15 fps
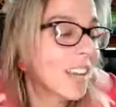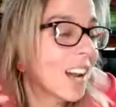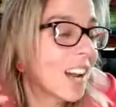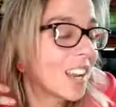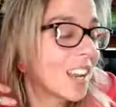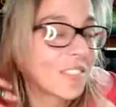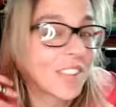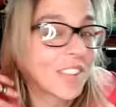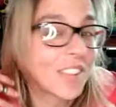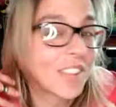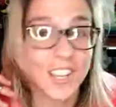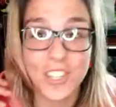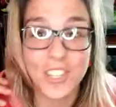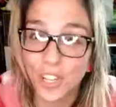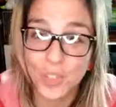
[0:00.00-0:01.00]
I'm getting
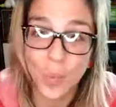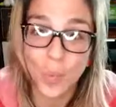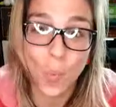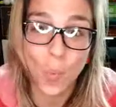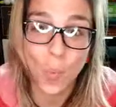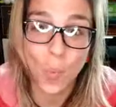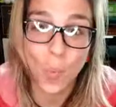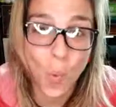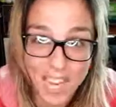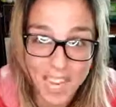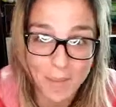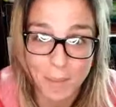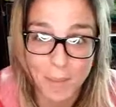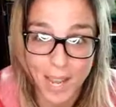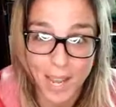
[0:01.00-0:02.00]
chills way up the
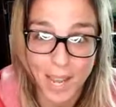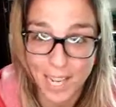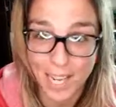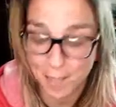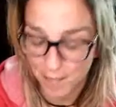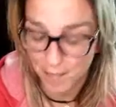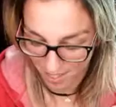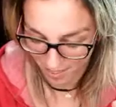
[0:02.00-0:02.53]
back of my neck.